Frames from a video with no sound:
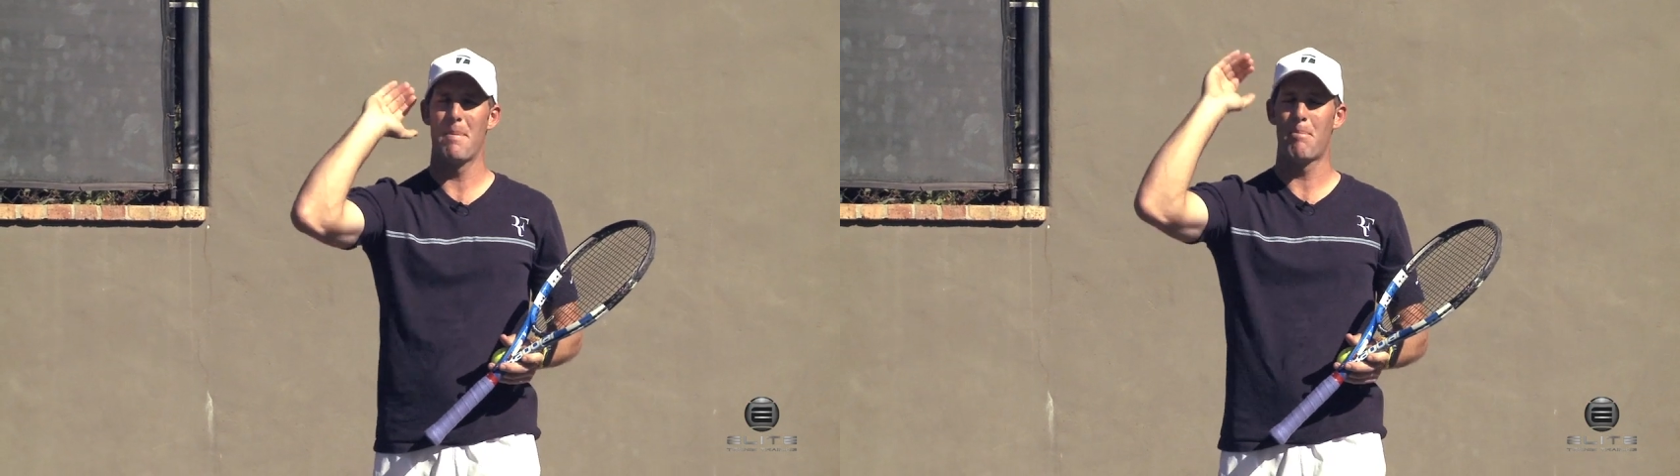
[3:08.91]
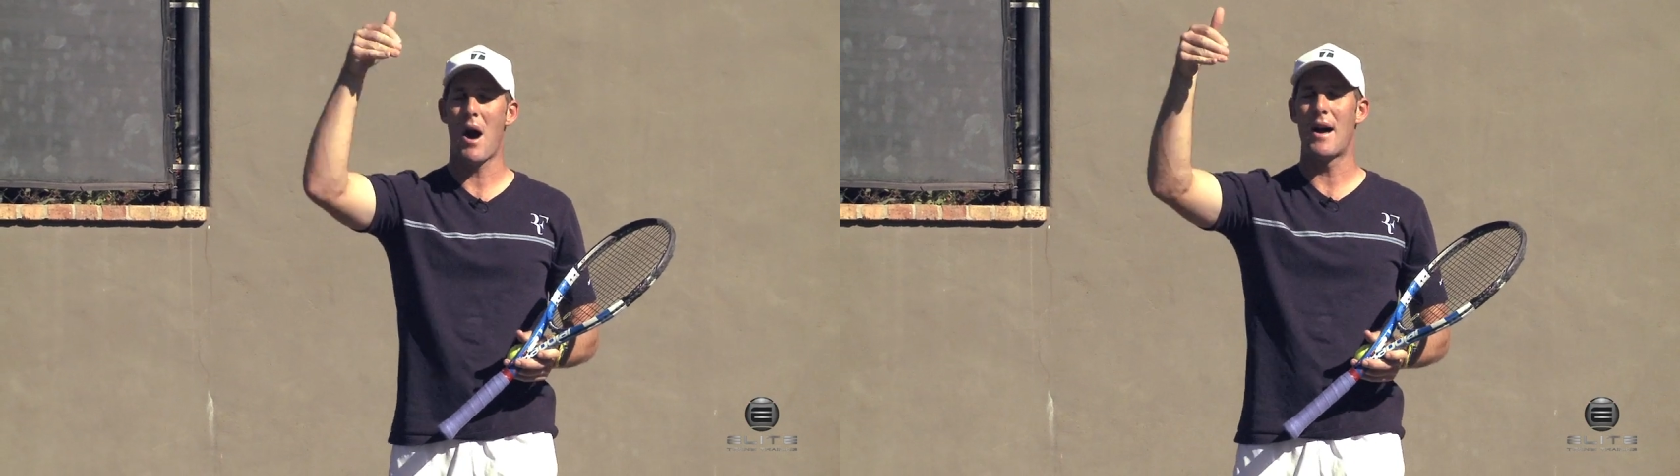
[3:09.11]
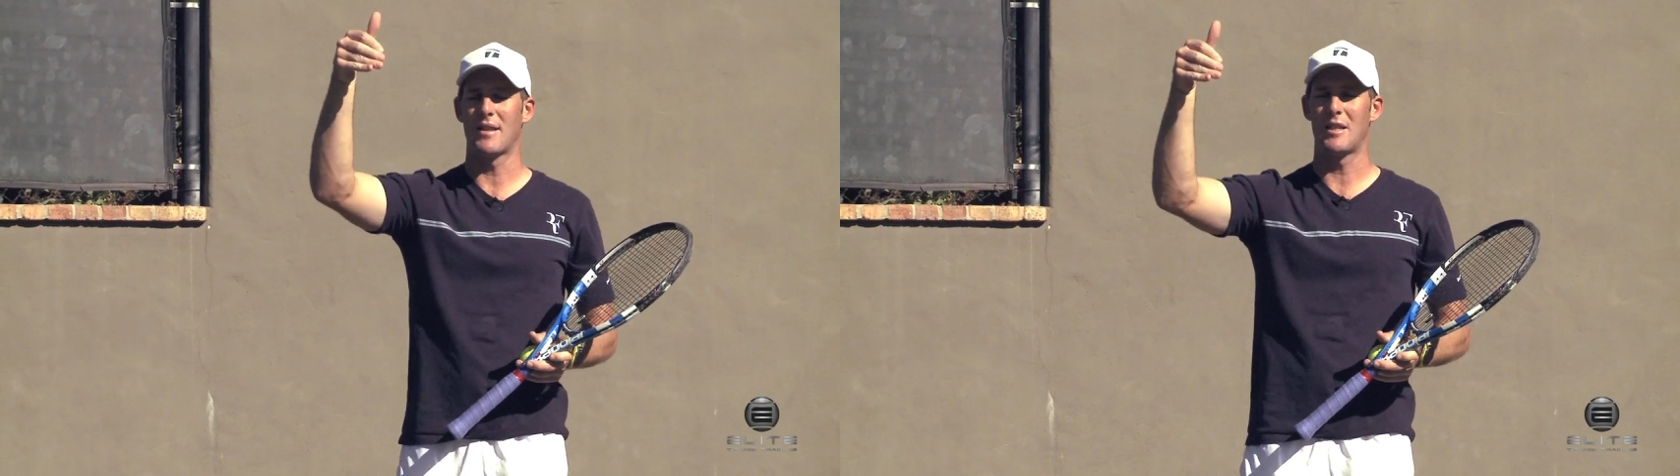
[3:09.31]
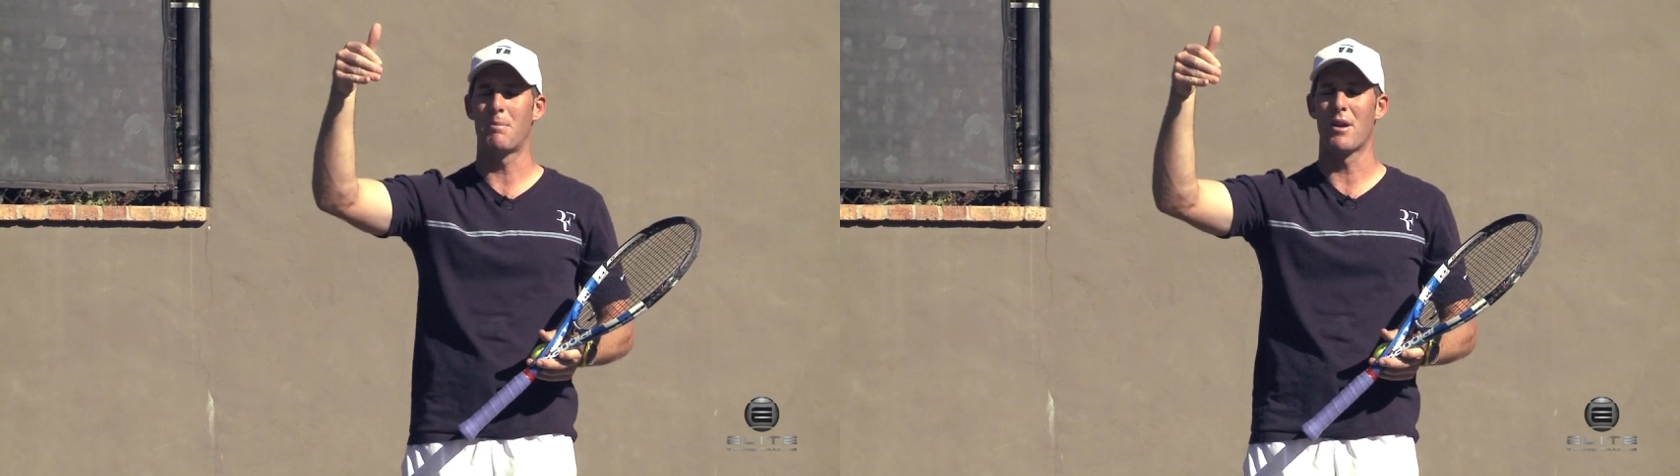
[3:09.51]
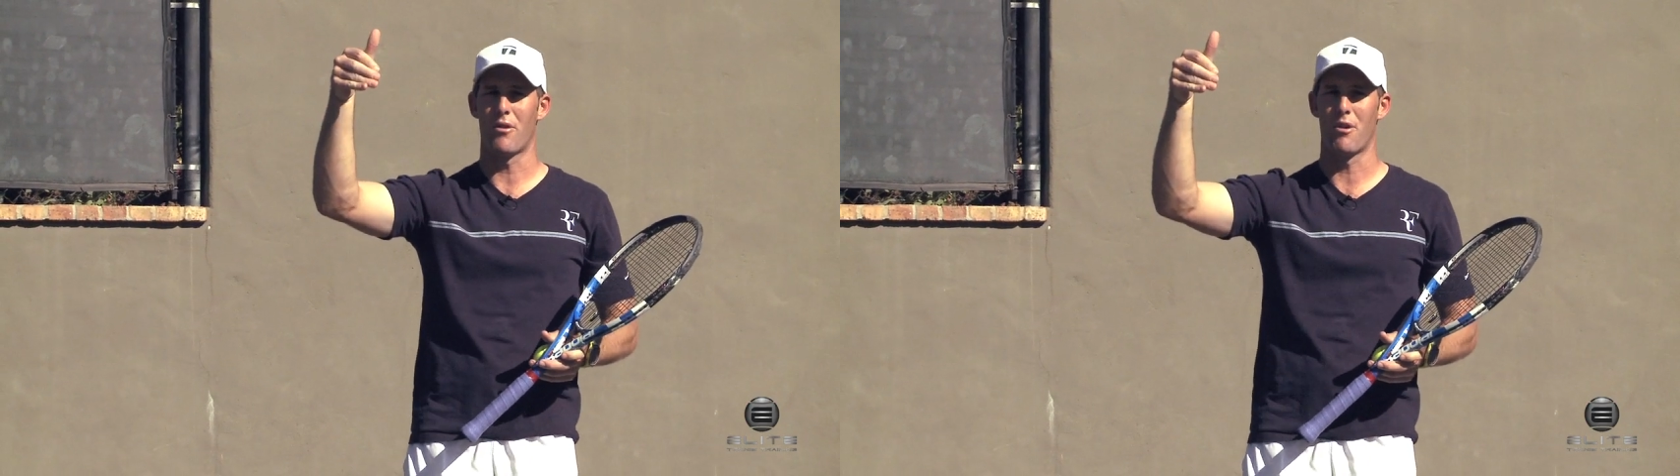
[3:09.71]
imparts
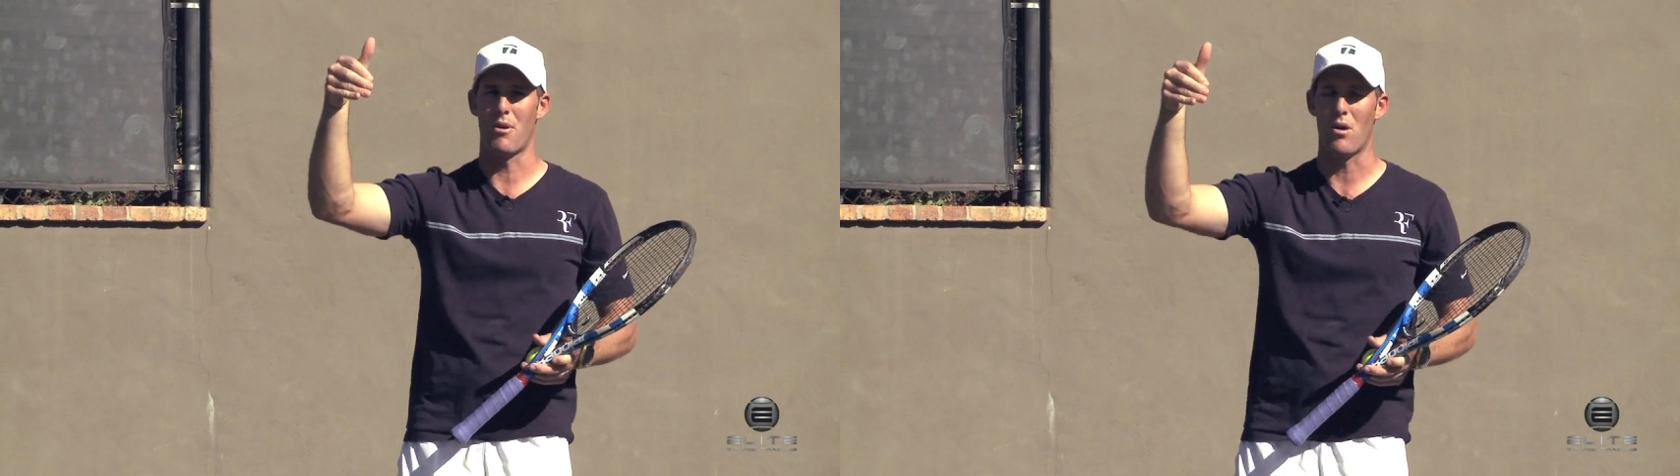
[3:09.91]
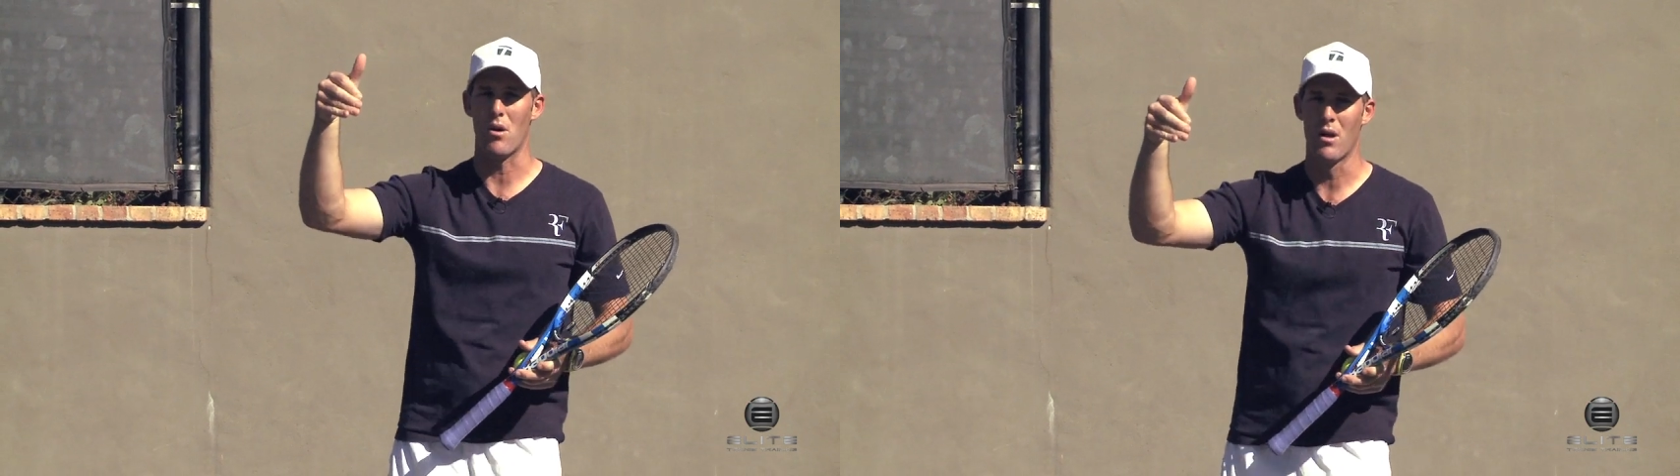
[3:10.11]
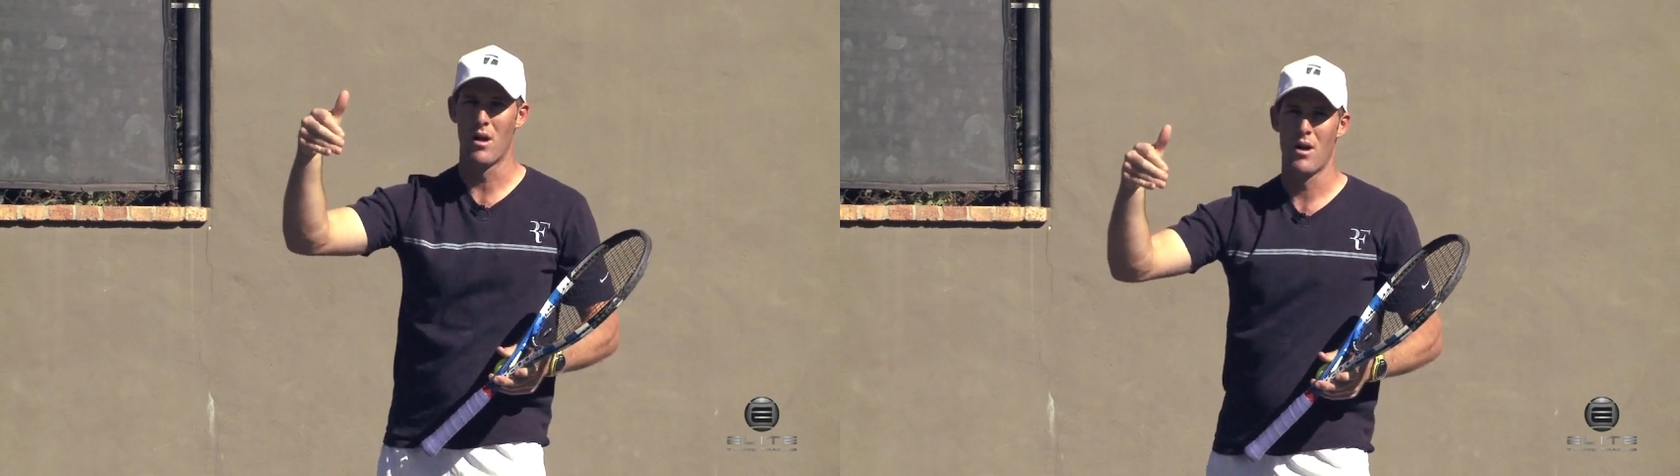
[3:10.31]
spin on the ball,